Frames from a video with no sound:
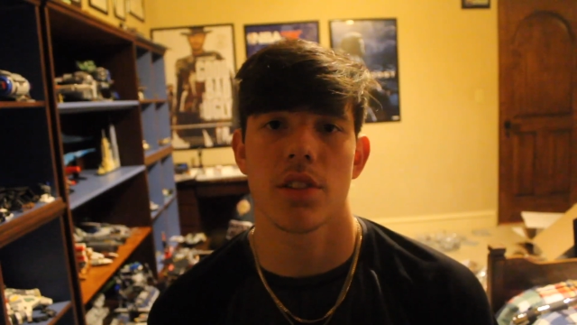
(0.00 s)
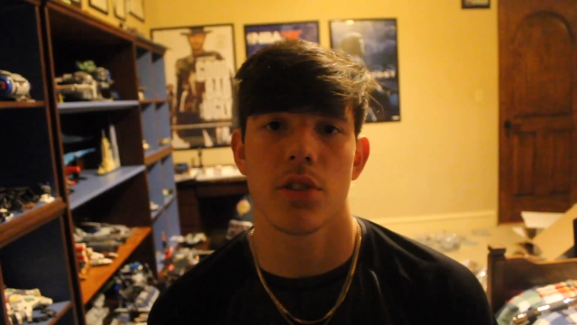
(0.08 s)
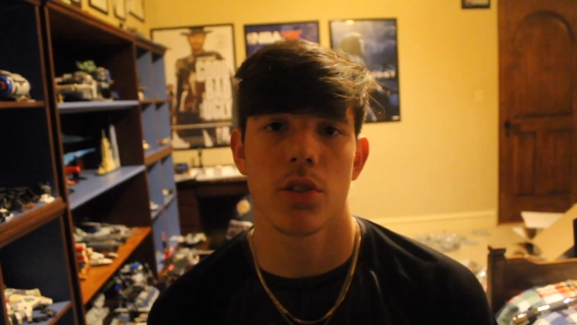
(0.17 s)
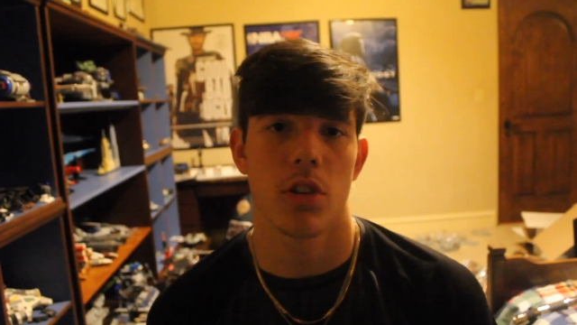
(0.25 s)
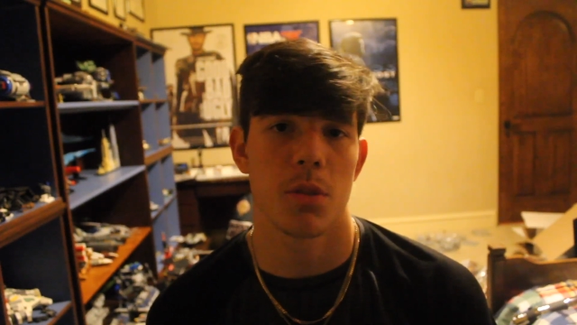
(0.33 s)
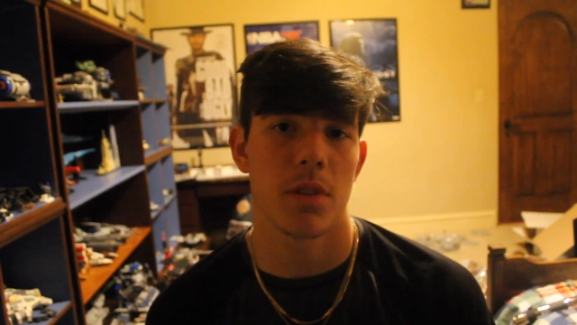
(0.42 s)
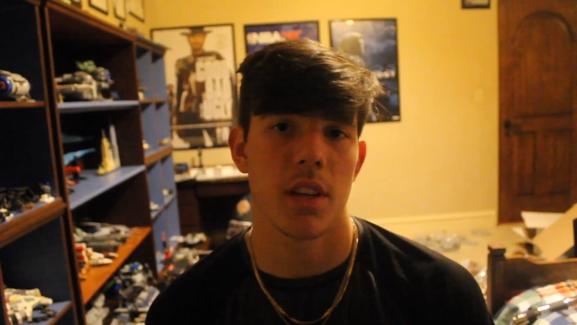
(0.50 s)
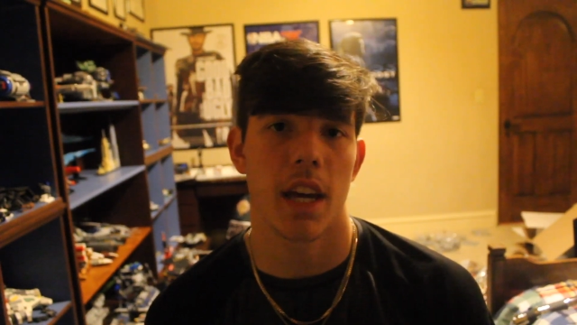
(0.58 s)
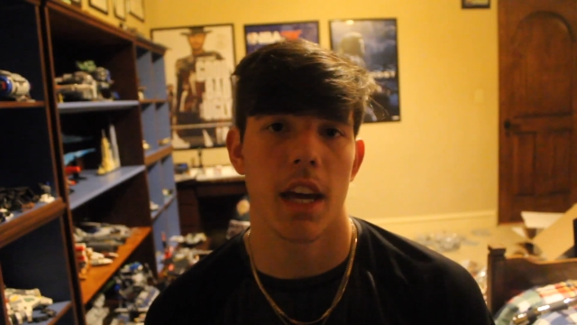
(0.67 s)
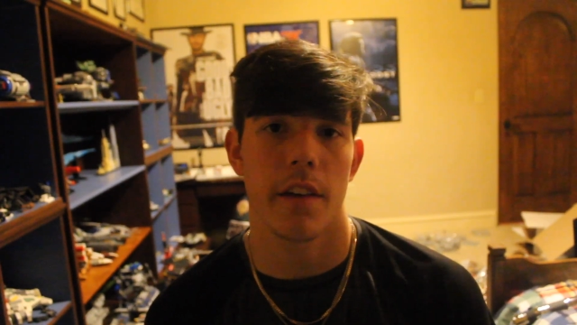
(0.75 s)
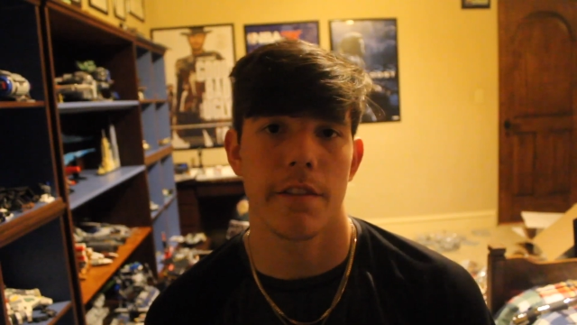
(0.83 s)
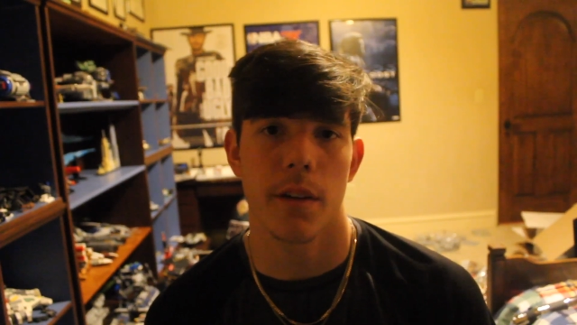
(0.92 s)
It's either going to
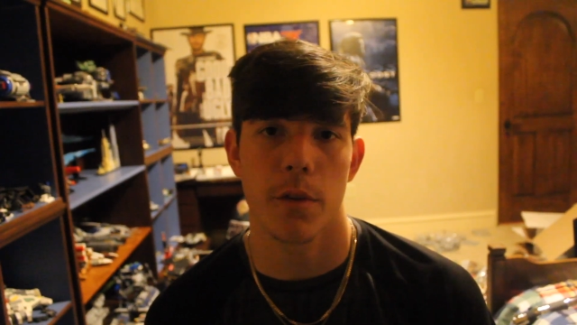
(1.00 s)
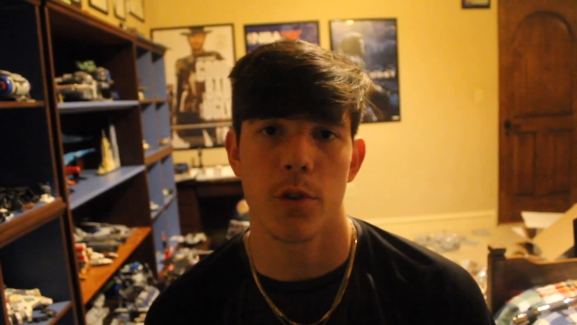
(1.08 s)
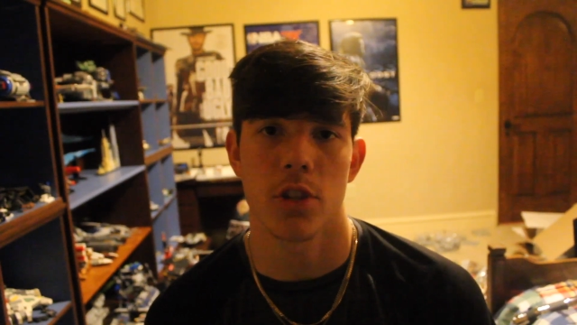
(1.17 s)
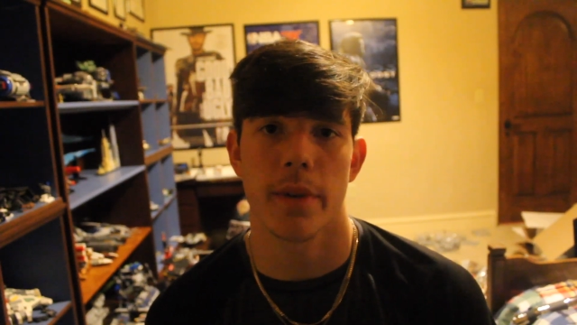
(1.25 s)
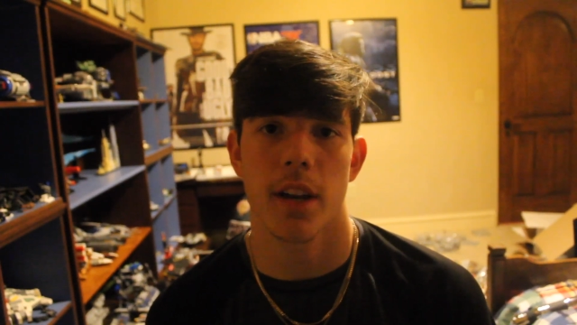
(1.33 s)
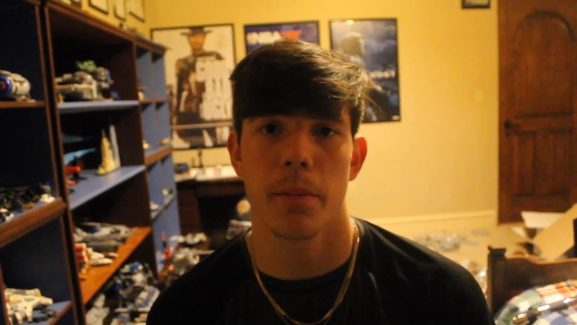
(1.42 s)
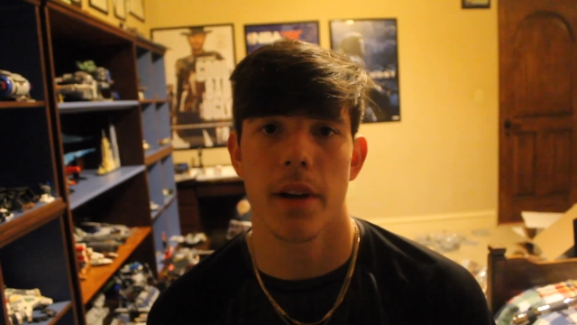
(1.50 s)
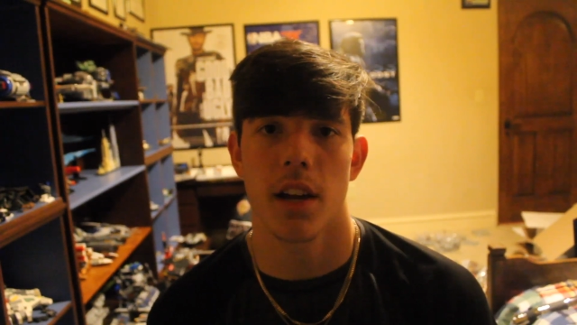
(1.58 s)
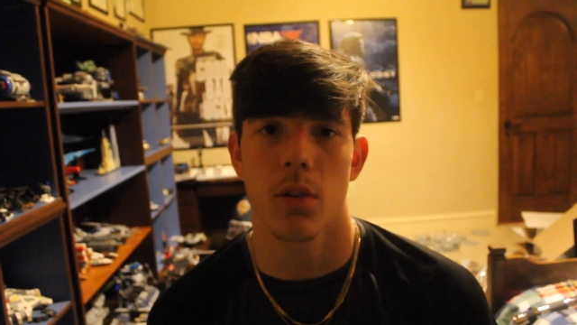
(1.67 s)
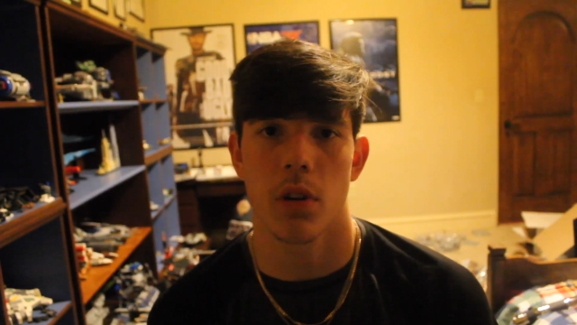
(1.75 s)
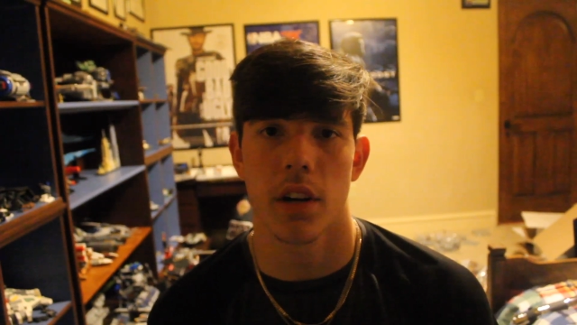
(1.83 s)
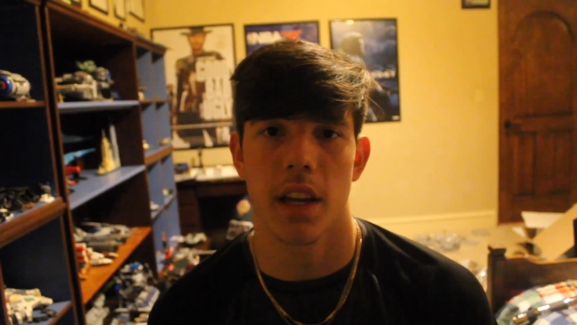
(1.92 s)
be a 501st Battle
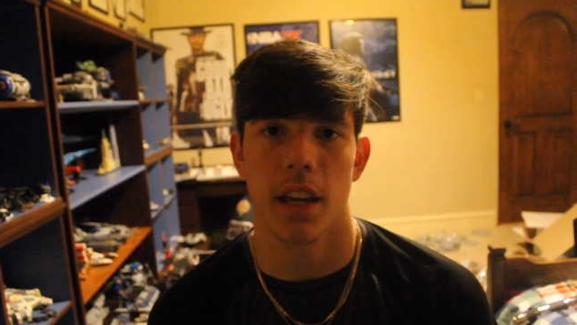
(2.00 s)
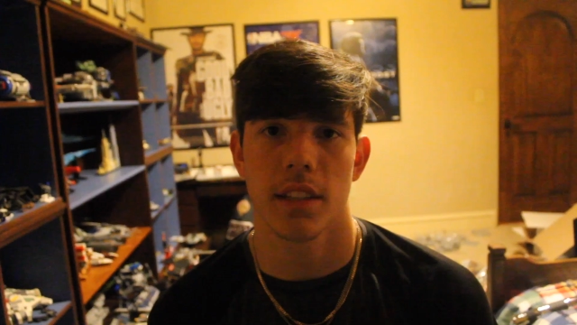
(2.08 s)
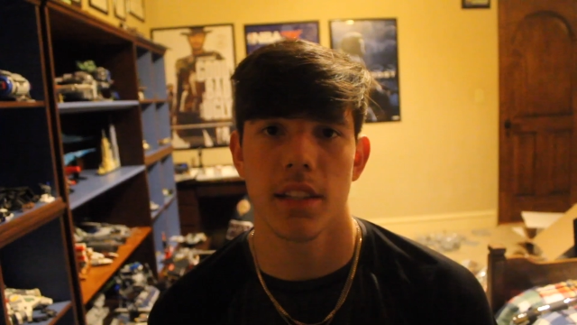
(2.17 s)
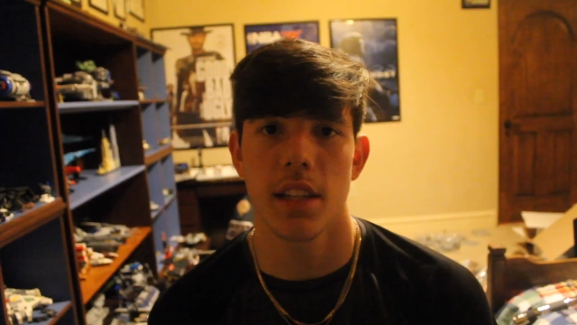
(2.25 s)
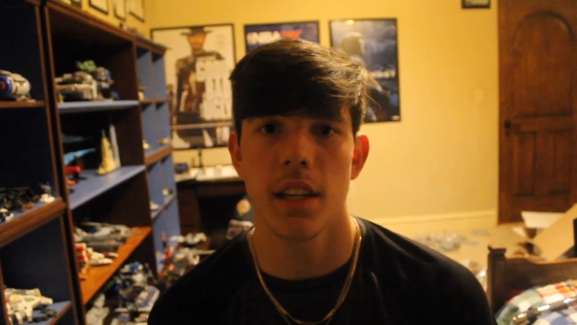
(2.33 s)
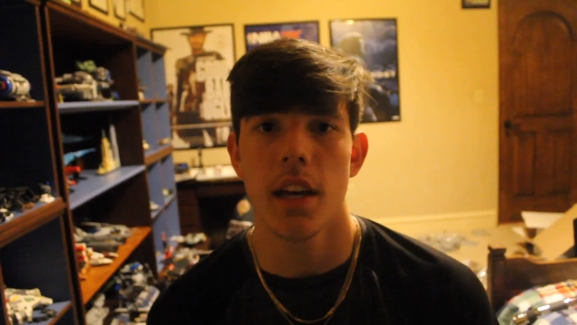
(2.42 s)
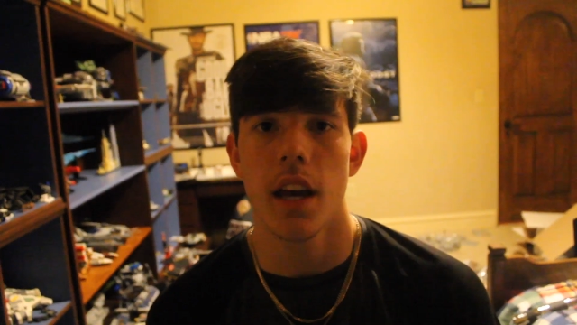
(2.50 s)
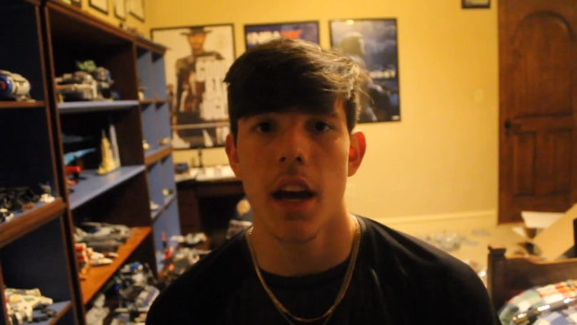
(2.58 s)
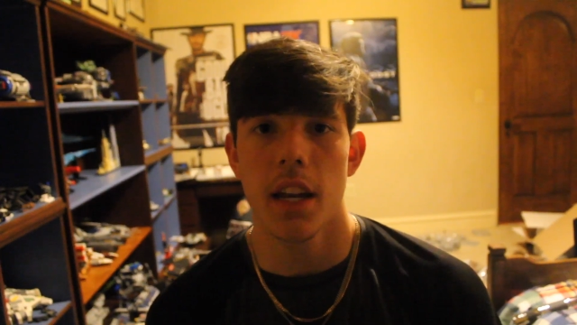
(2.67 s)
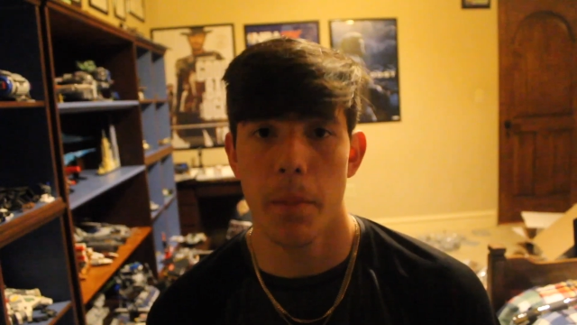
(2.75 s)
Pack or an AAT,